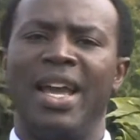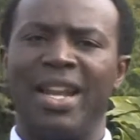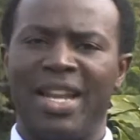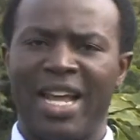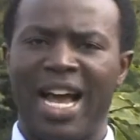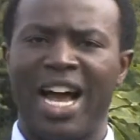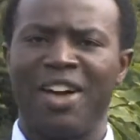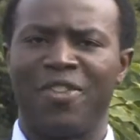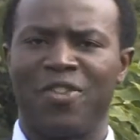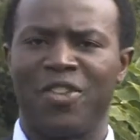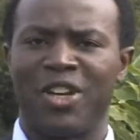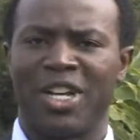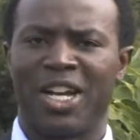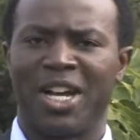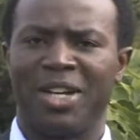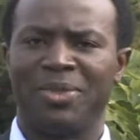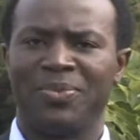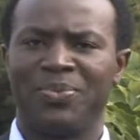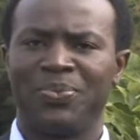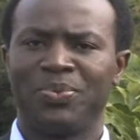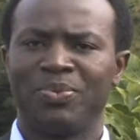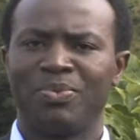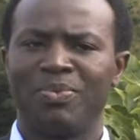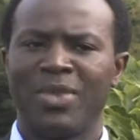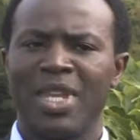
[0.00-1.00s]
Africa.
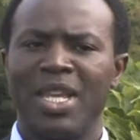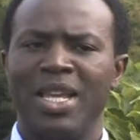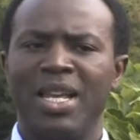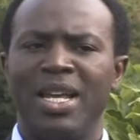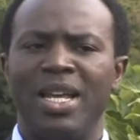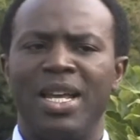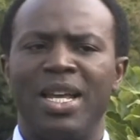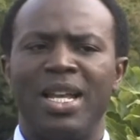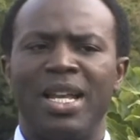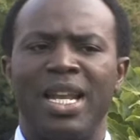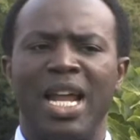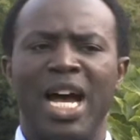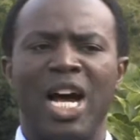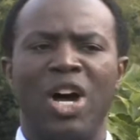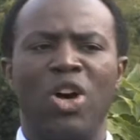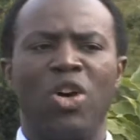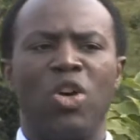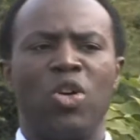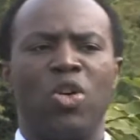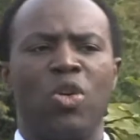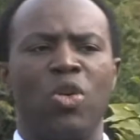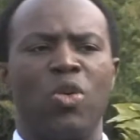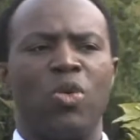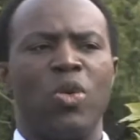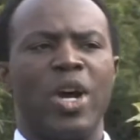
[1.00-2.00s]
Now,
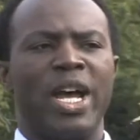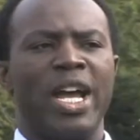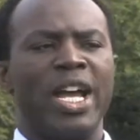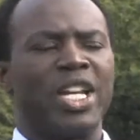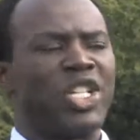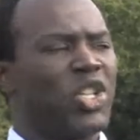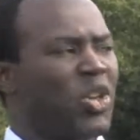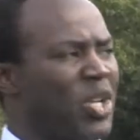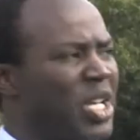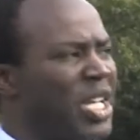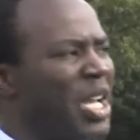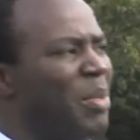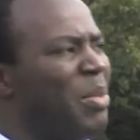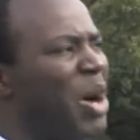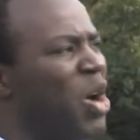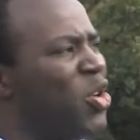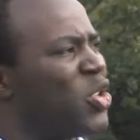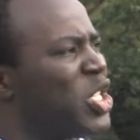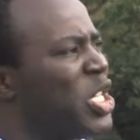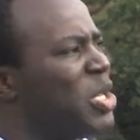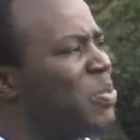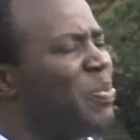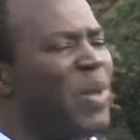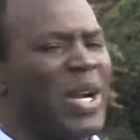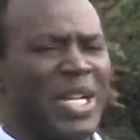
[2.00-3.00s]
talking about
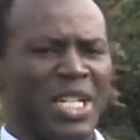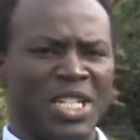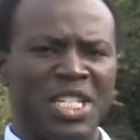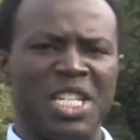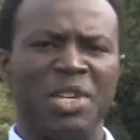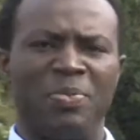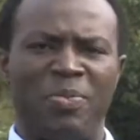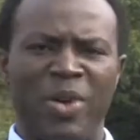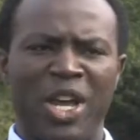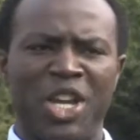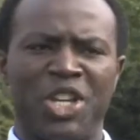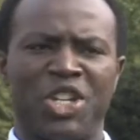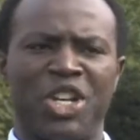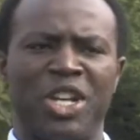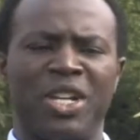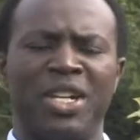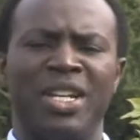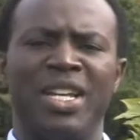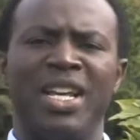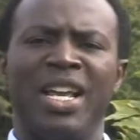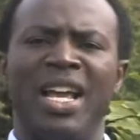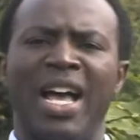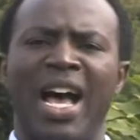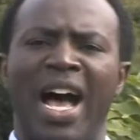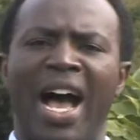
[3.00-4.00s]
participation,
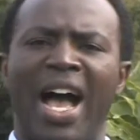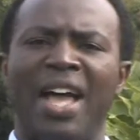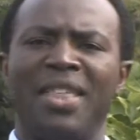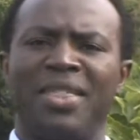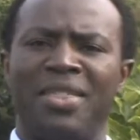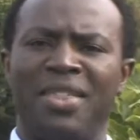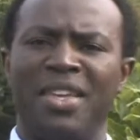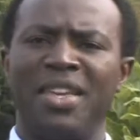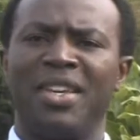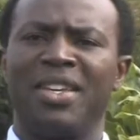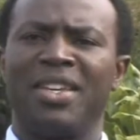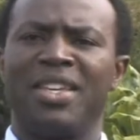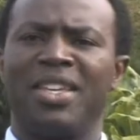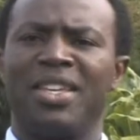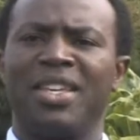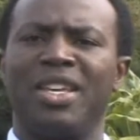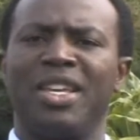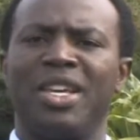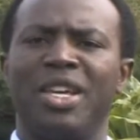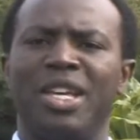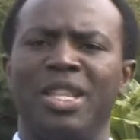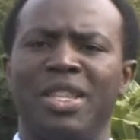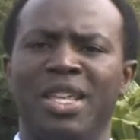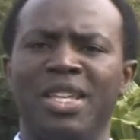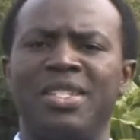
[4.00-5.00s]
I think
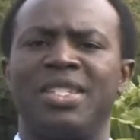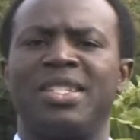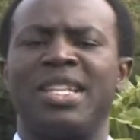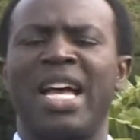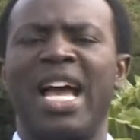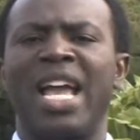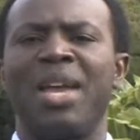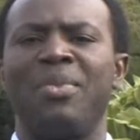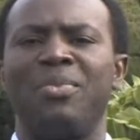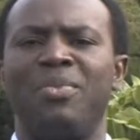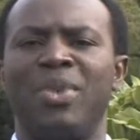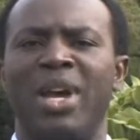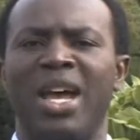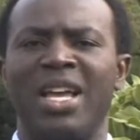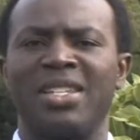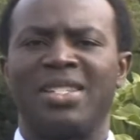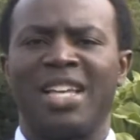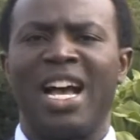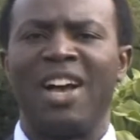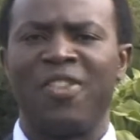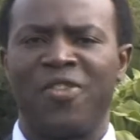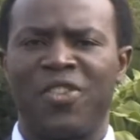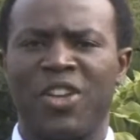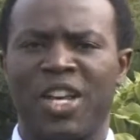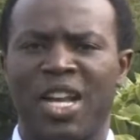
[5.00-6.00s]
this time as
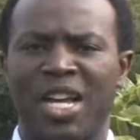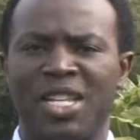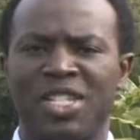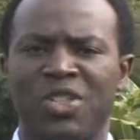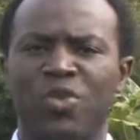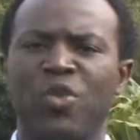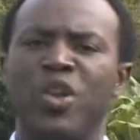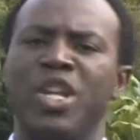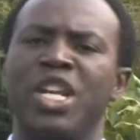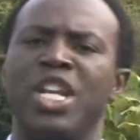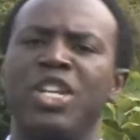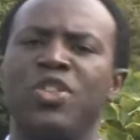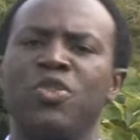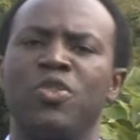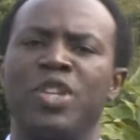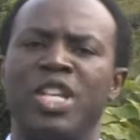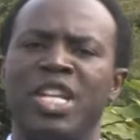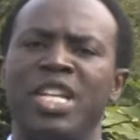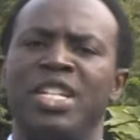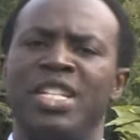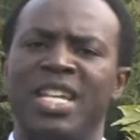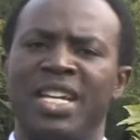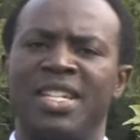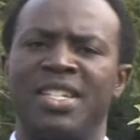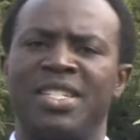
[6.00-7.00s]
Africans we need to really
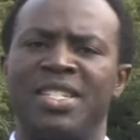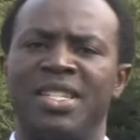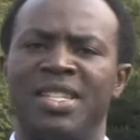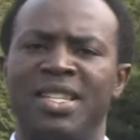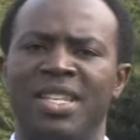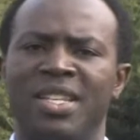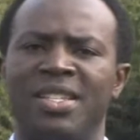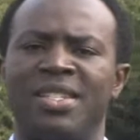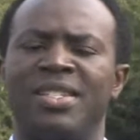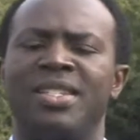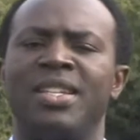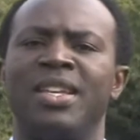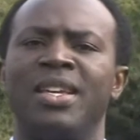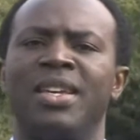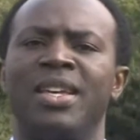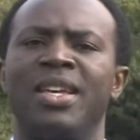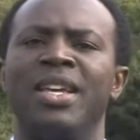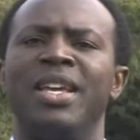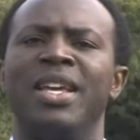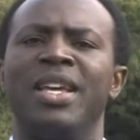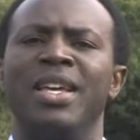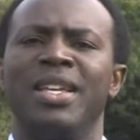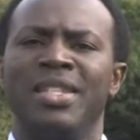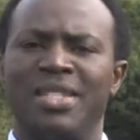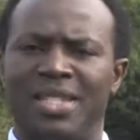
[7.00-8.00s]
take this thing
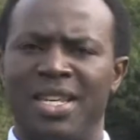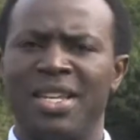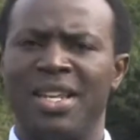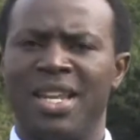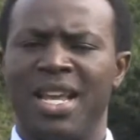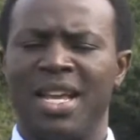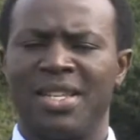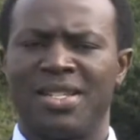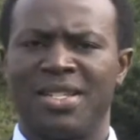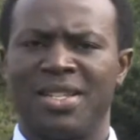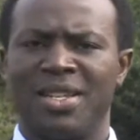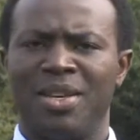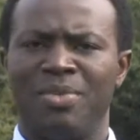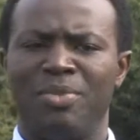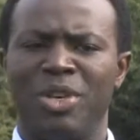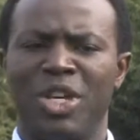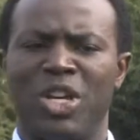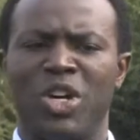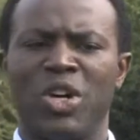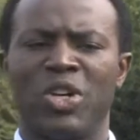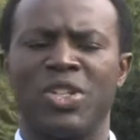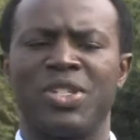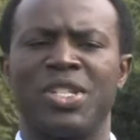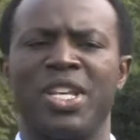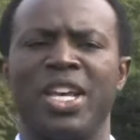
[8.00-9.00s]
serious,
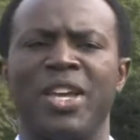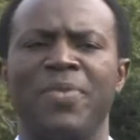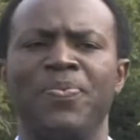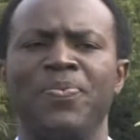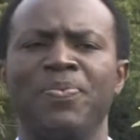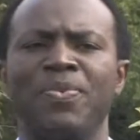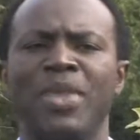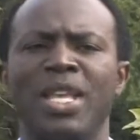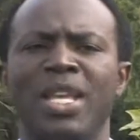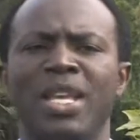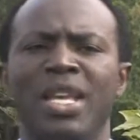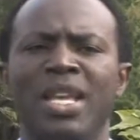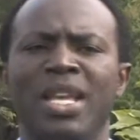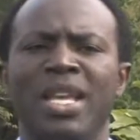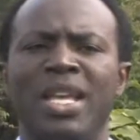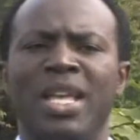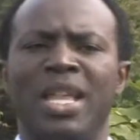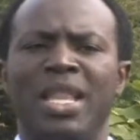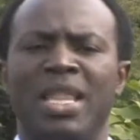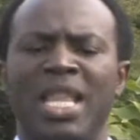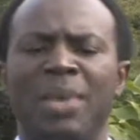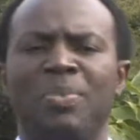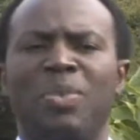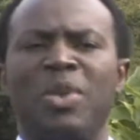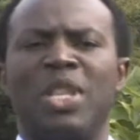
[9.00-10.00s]
because
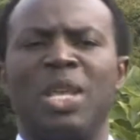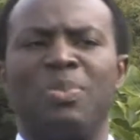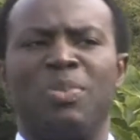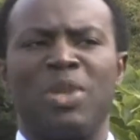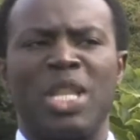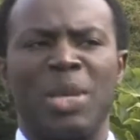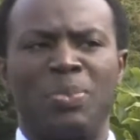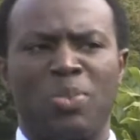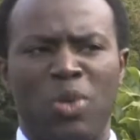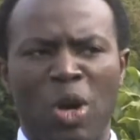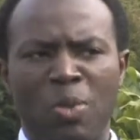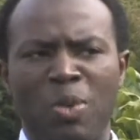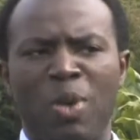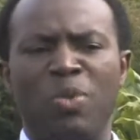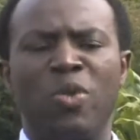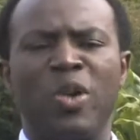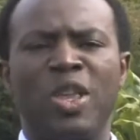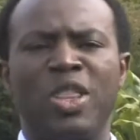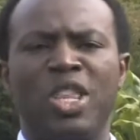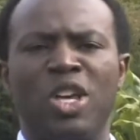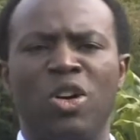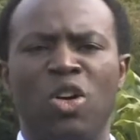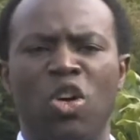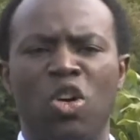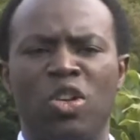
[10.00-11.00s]
the problem
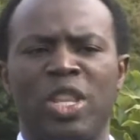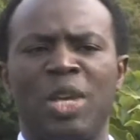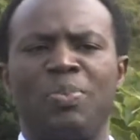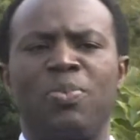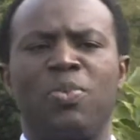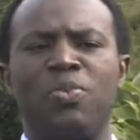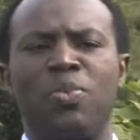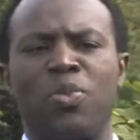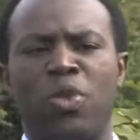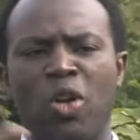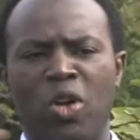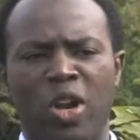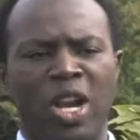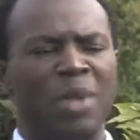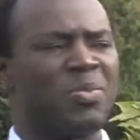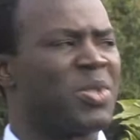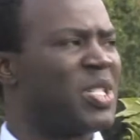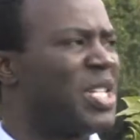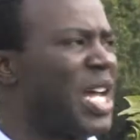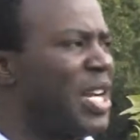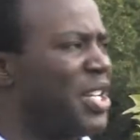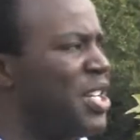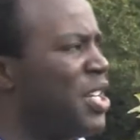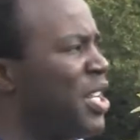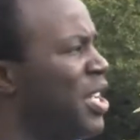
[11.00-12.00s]
with all the programs
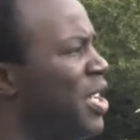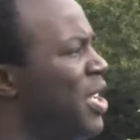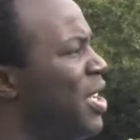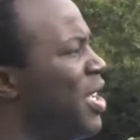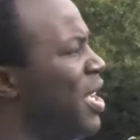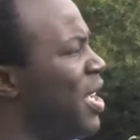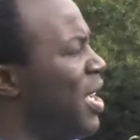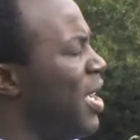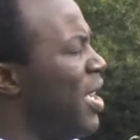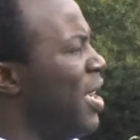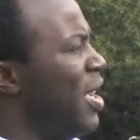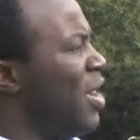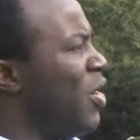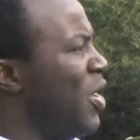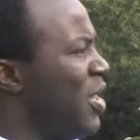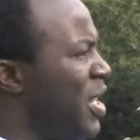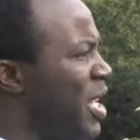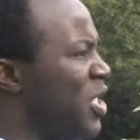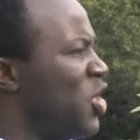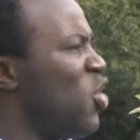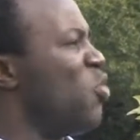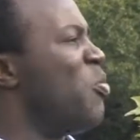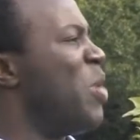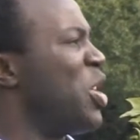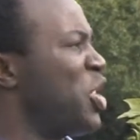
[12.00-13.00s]
that, as
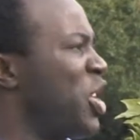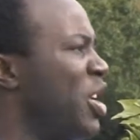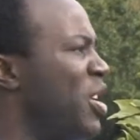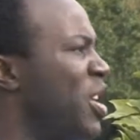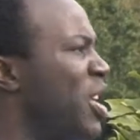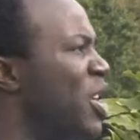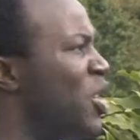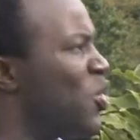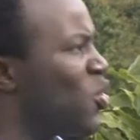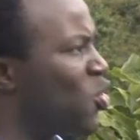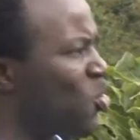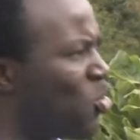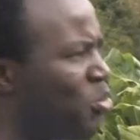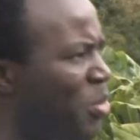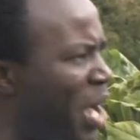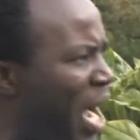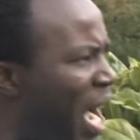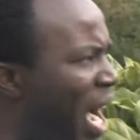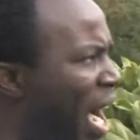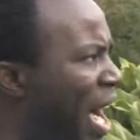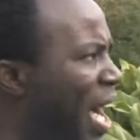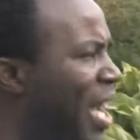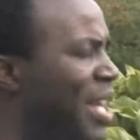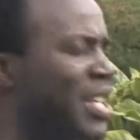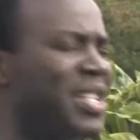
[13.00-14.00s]
you mentioned, the Nkrumah
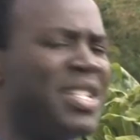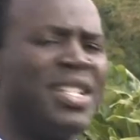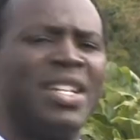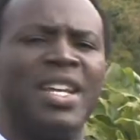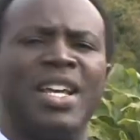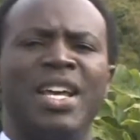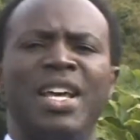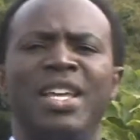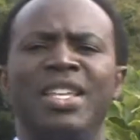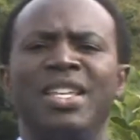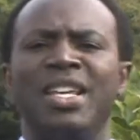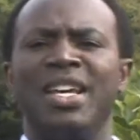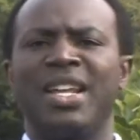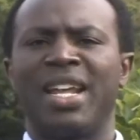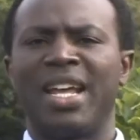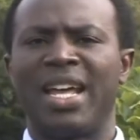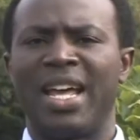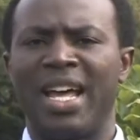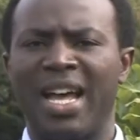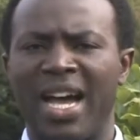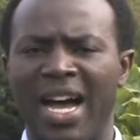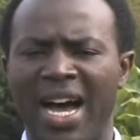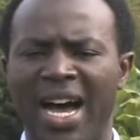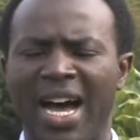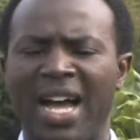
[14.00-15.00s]
had, Nyerere
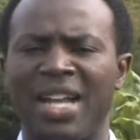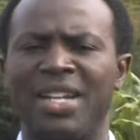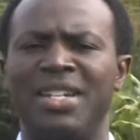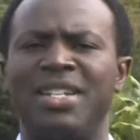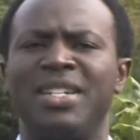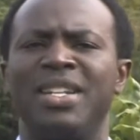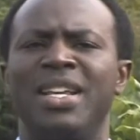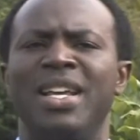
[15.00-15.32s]
had,